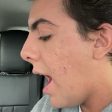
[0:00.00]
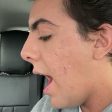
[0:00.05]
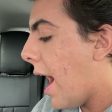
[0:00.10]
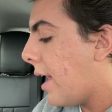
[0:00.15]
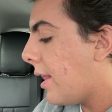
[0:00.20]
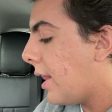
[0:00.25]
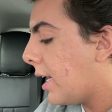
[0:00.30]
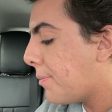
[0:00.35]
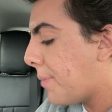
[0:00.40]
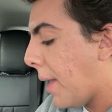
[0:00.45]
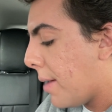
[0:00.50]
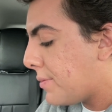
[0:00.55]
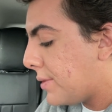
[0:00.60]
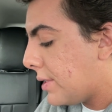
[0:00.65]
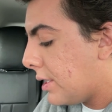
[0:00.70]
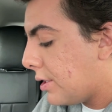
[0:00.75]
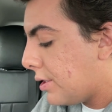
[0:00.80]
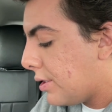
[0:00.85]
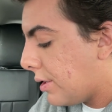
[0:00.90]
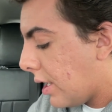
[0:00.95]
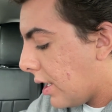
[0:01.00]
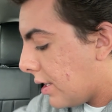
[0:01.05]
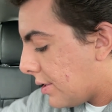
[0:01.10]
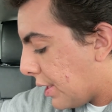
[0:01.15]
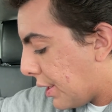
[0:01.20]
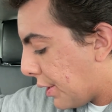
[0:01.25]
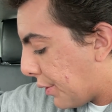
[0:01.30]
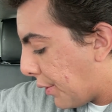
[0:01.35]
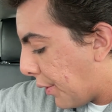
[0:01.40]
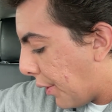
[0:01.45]
I like Pepsi. Do you
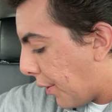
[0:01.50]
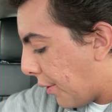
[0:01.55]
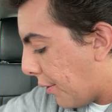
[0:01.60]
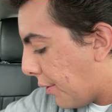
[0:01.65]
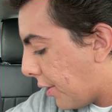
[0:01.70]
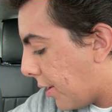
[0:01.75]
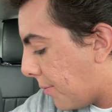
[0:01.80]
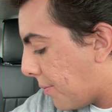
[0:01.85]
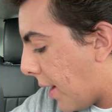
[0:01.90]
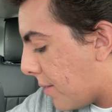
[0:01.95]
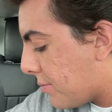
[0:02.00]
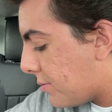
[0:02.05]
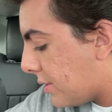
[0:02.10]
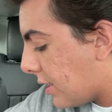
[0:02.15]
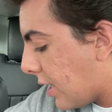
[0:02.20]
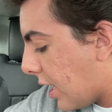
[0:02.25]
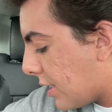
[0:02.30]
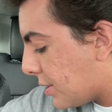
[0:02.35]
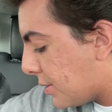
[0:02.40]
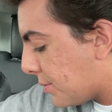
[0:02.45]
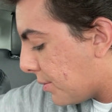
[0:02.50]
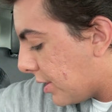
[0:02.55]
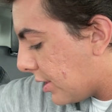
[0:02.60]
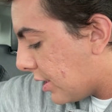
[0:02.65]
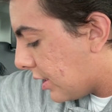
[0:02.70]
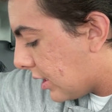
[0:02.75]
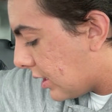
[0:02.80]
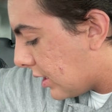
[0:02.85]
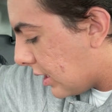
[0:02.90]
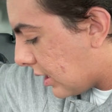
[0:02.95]
guys like Coke or Pepsi? I swear
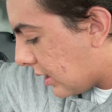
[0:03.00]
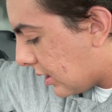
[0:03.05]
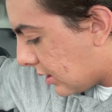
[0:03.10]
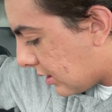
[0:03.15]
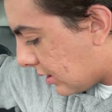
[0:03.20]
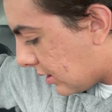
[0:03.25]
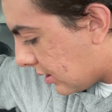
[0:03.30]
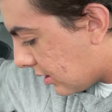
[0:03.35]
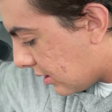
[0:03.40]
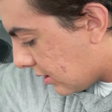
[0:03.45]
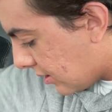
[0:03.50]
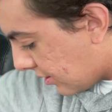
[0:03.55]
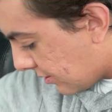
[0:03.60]
to goodness.